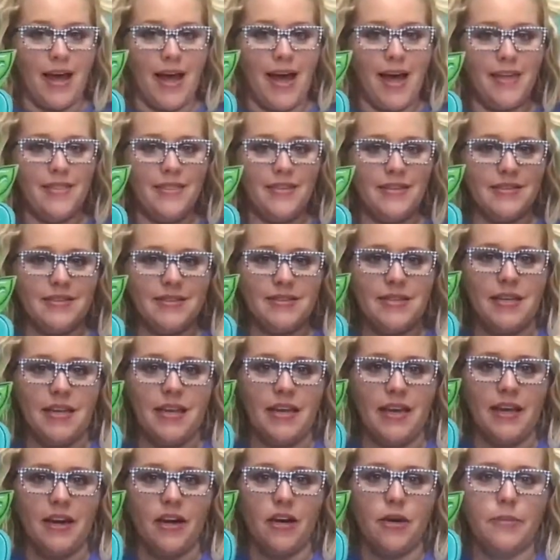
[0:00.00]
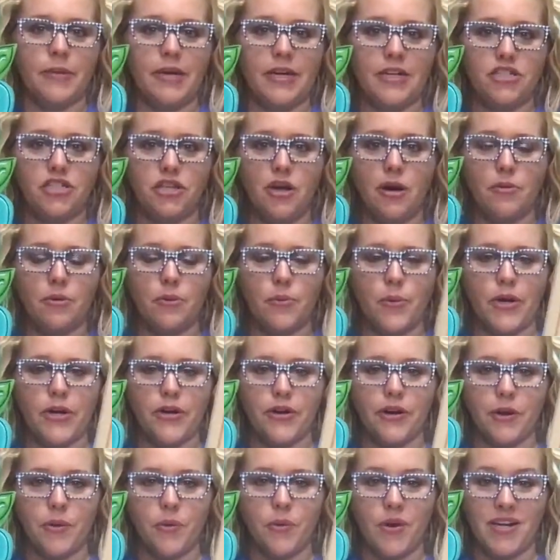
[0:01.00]
I had this sitting here because y'all were
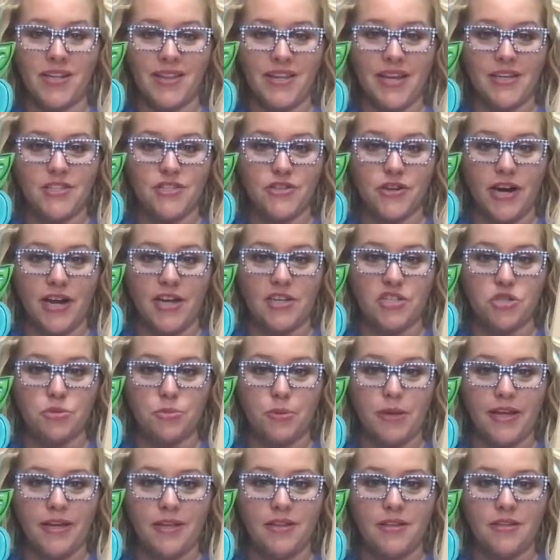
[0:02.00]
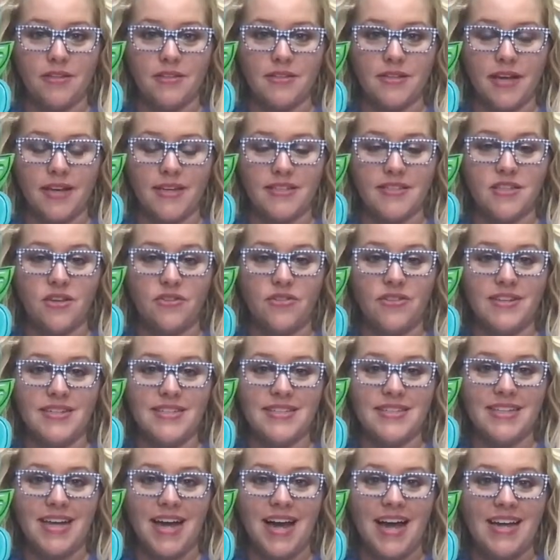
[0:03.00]
wondering what a laser etched blank looks like. So the
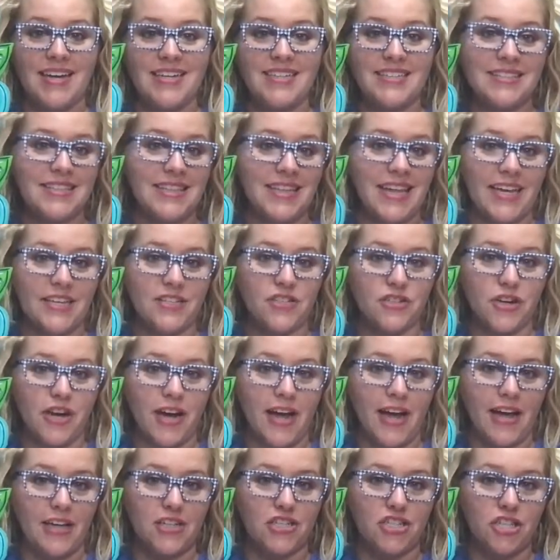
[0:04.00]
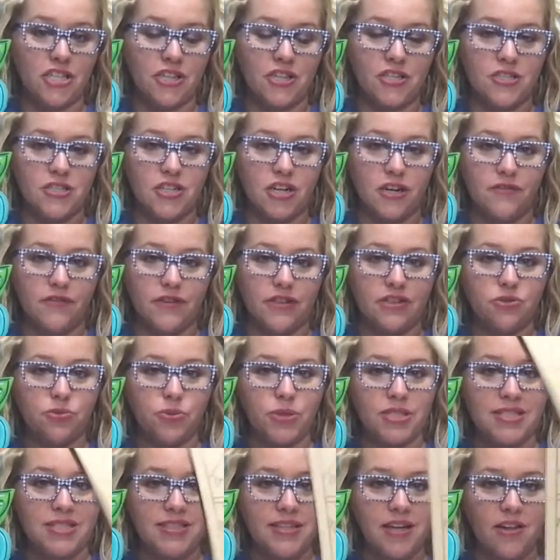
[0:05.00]
design is laser etched in the surface.
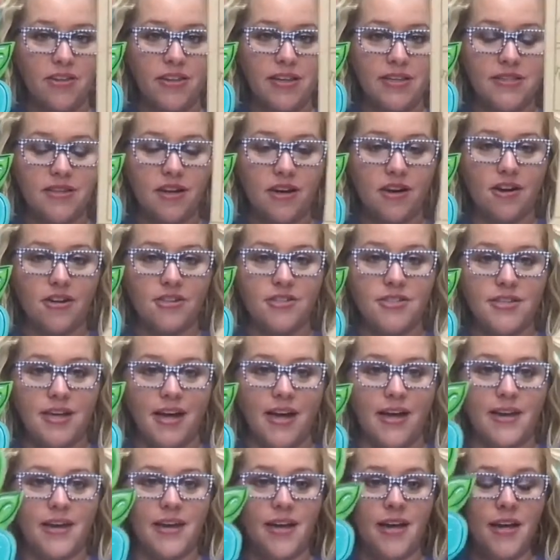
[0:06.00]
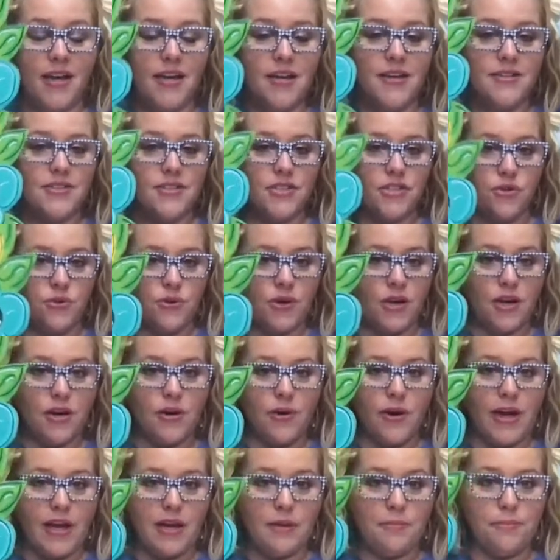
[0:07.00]
We sell these on our site. So you can
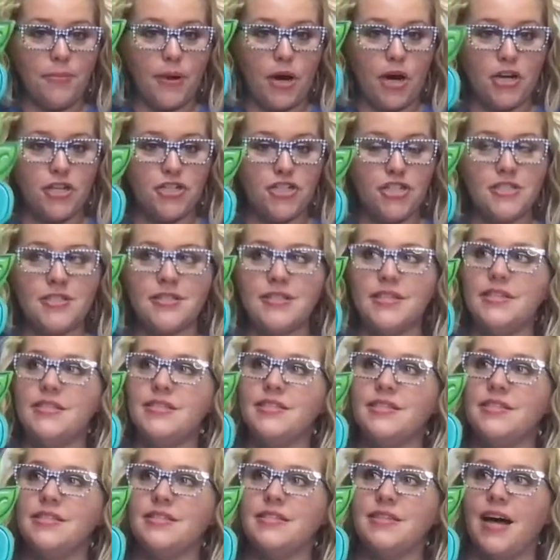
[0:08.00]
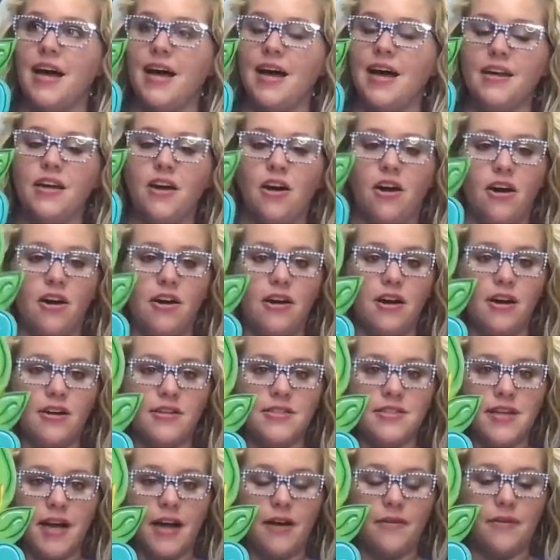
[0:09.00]
go ahead and purchase this design on our
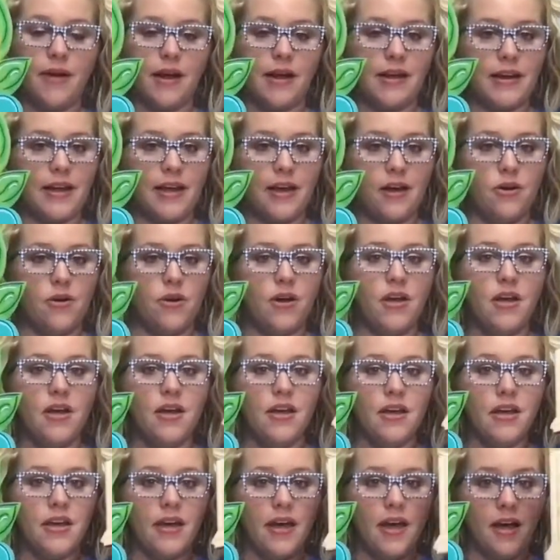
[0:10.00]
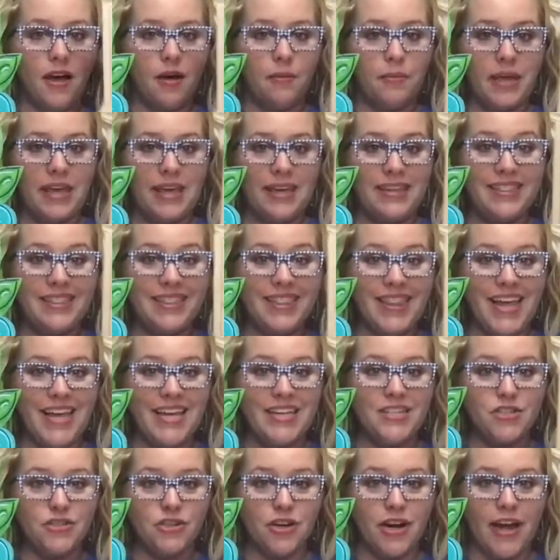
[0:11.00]
site right now um, in
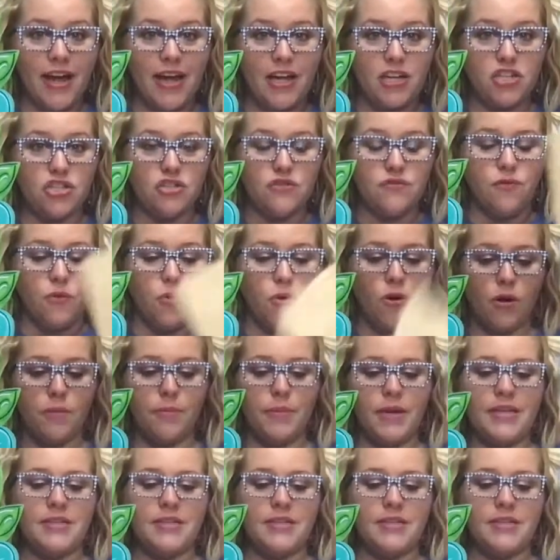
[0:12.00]
laser etched form.